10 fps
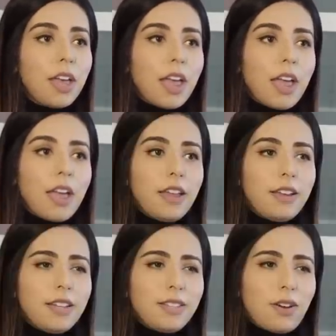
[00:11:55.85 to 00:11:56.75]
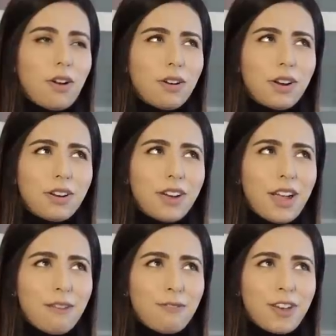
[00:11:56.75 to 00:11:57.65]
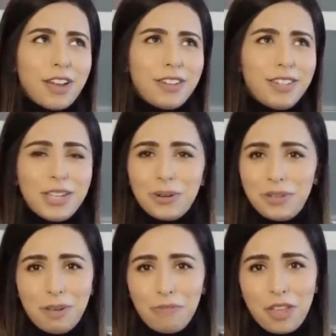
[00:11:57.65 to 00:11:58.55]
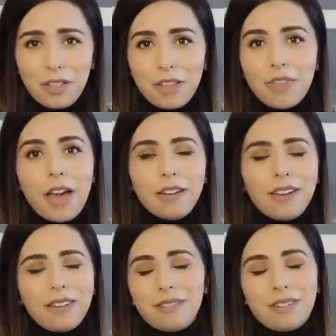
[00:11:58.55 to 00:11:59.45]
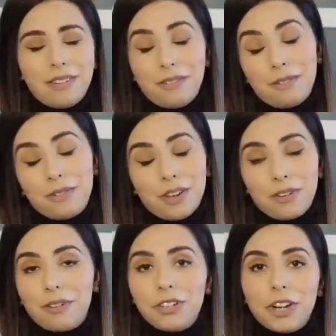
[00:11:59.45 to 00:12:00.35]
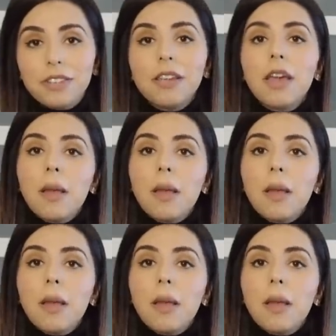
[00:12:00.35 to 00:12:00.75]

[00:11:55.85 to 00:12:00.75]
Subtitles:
and it's RFID or something like that. I don't know technology, guys.